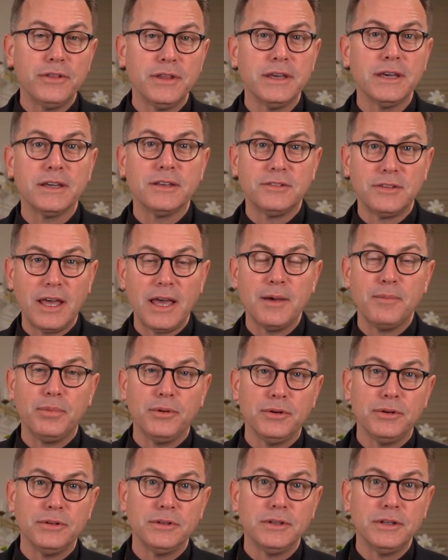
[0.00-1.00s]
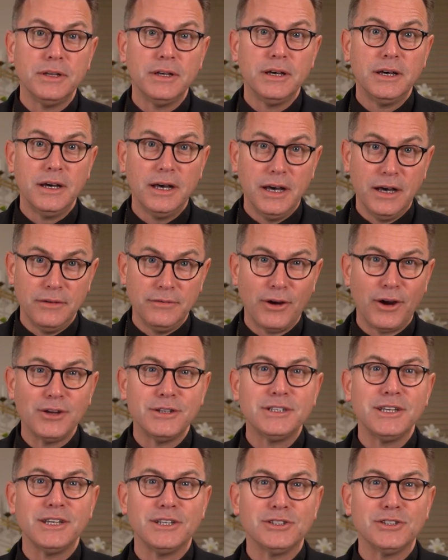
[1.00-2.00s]
the example of our
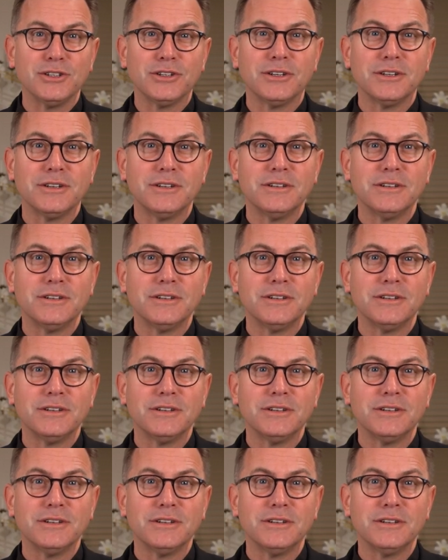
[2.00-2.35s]
teacher.